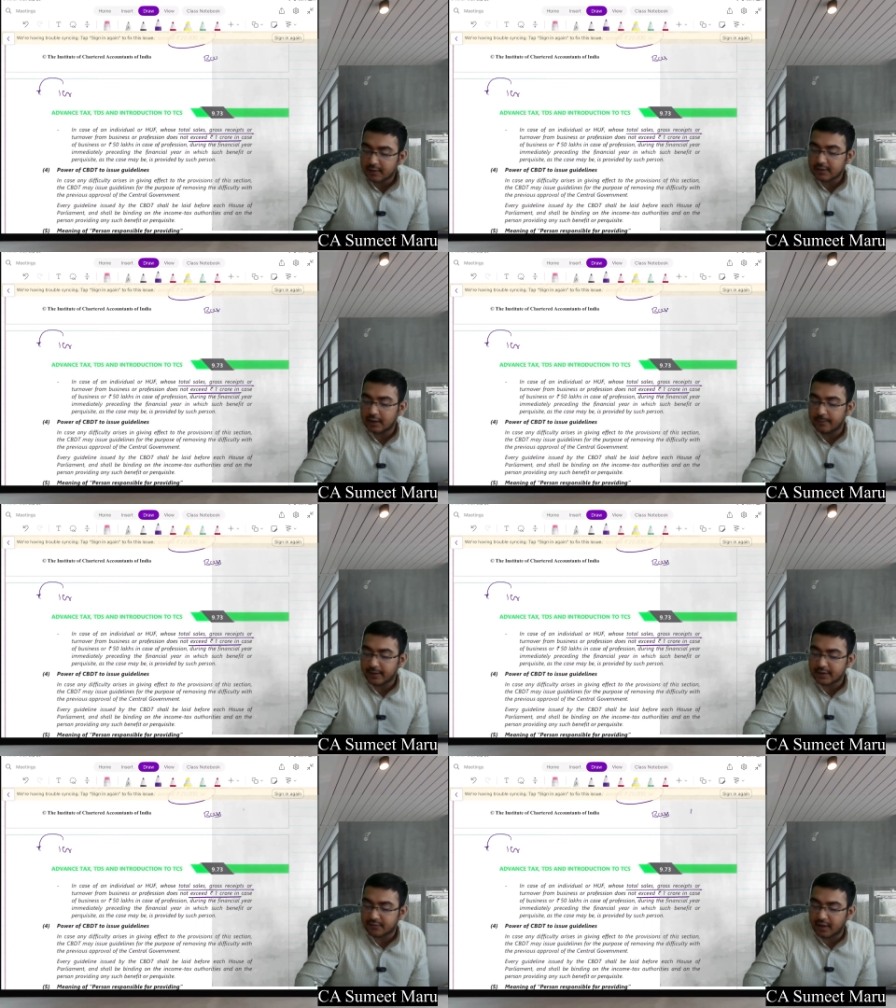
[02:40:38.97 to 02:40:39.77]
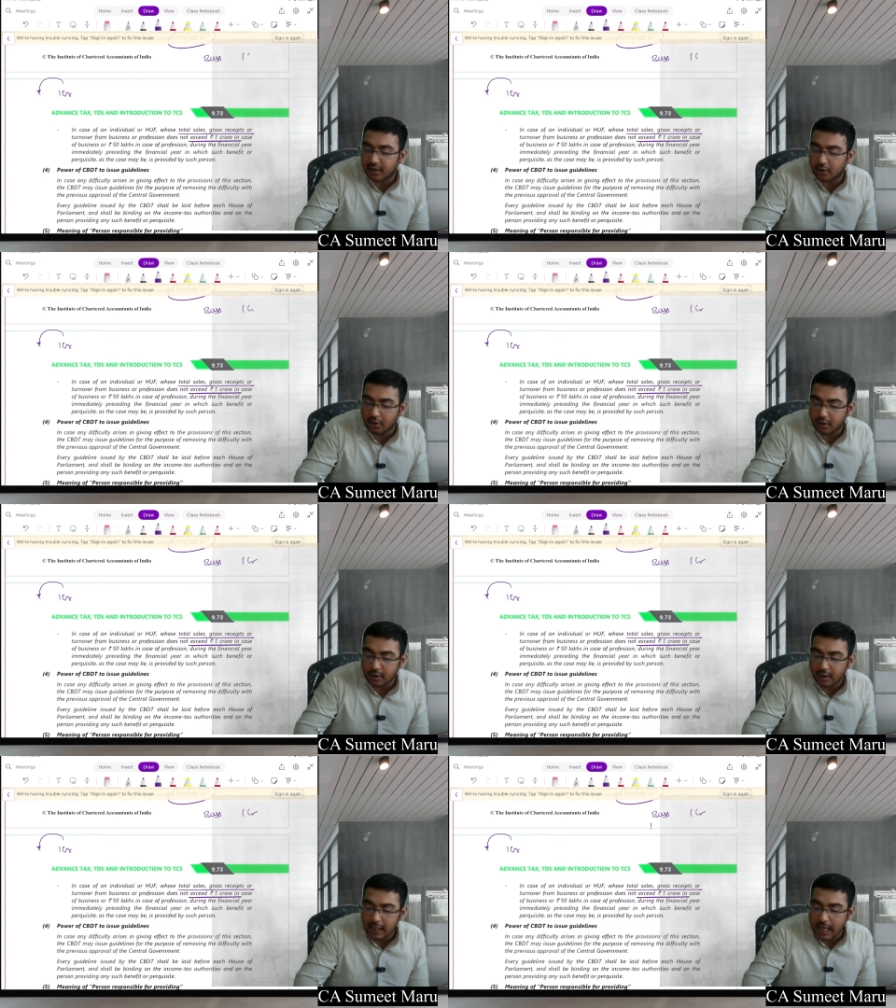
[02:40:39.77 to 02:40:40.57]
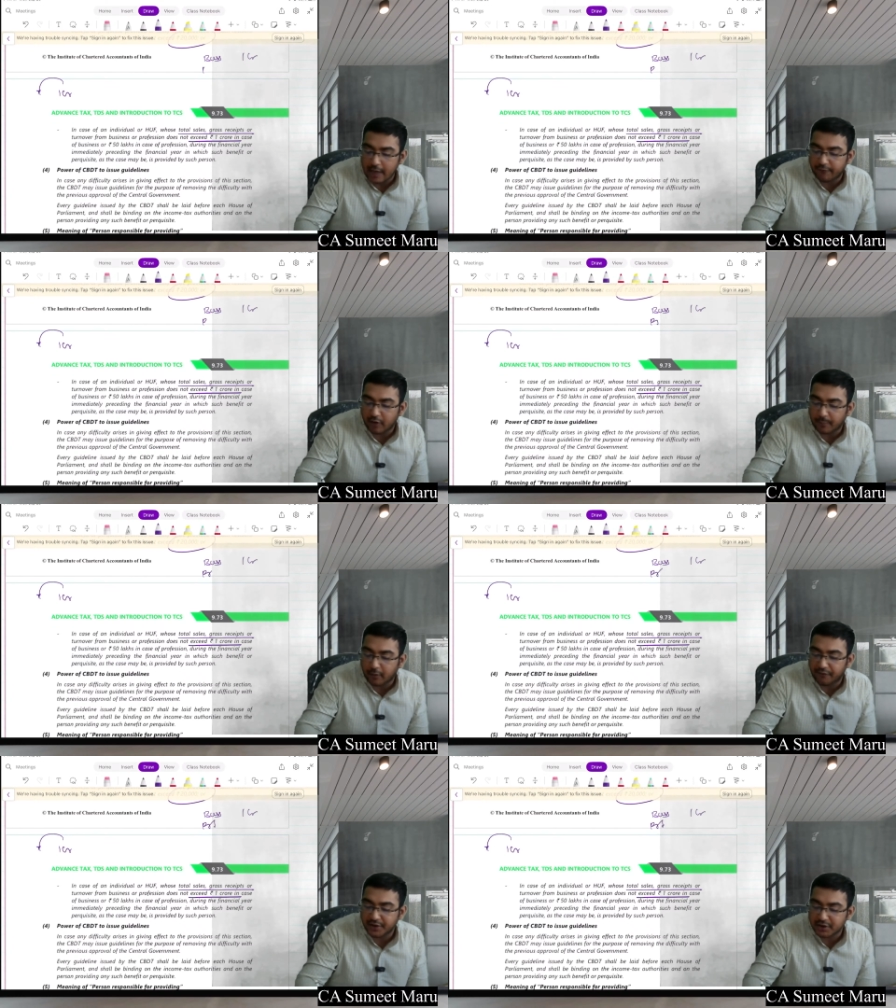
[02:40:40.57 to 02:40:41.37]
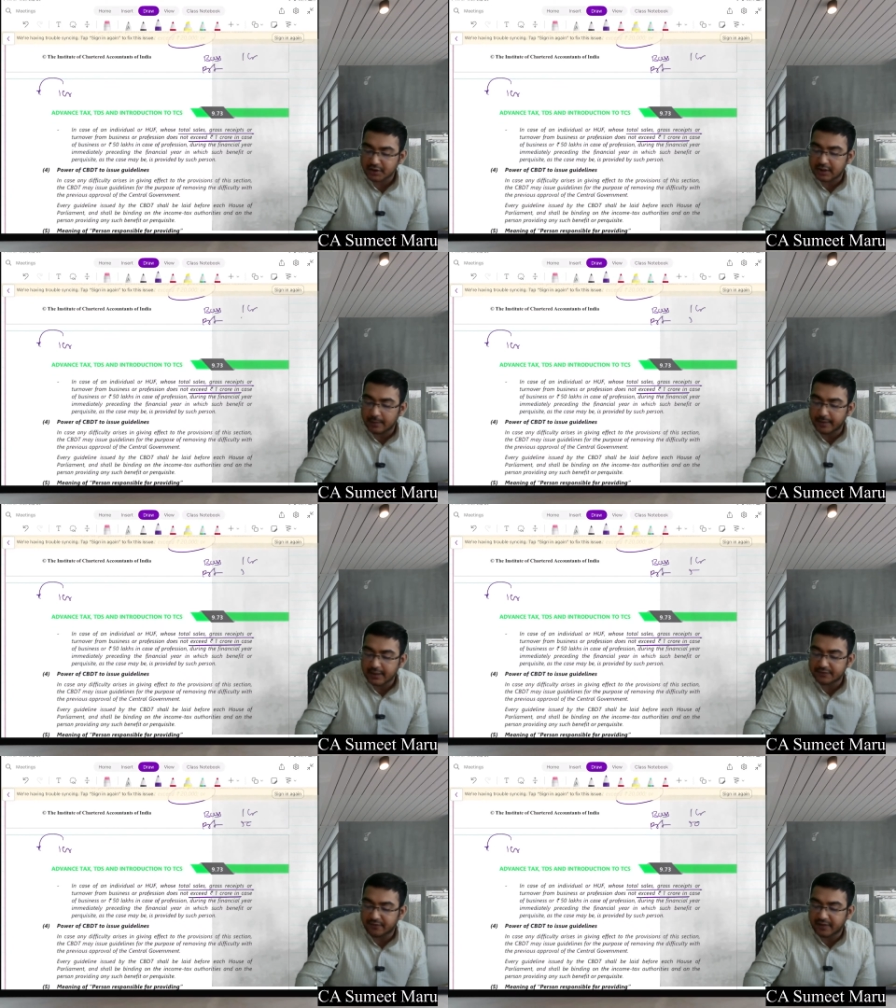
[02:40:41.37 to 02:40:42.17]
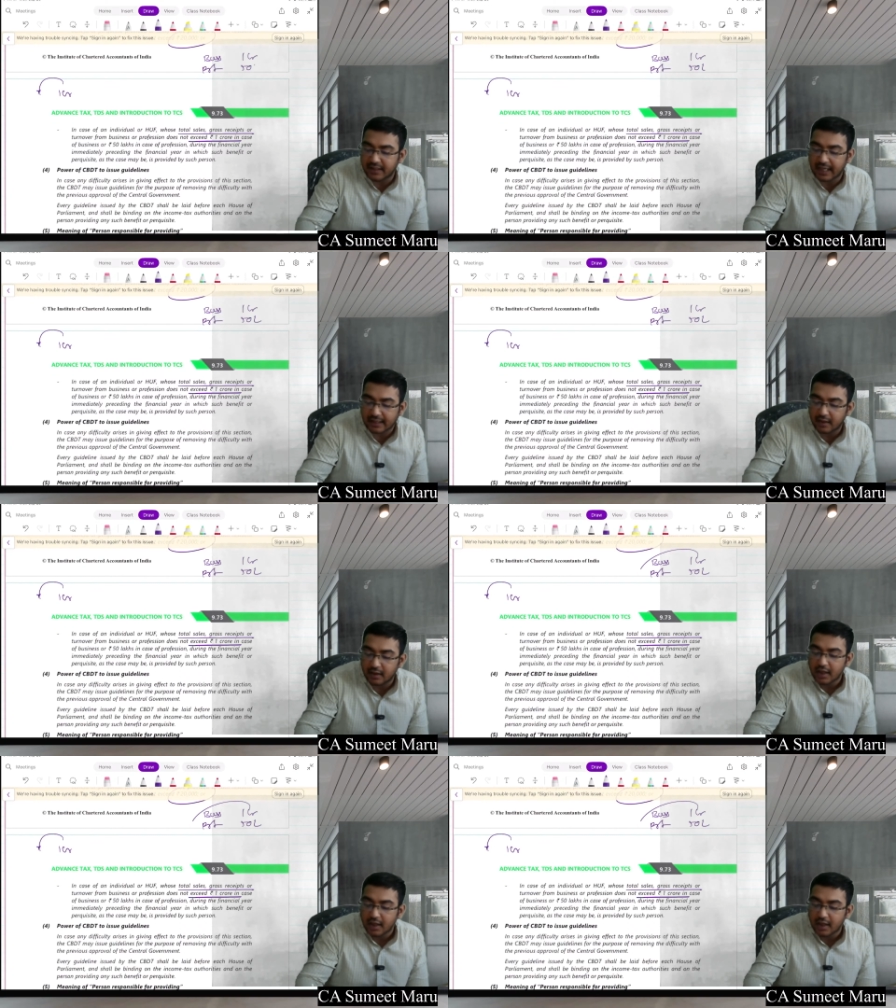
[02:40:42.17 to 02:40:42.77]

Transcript: the limit is 1 crore and for profession the limit is 50 lakh.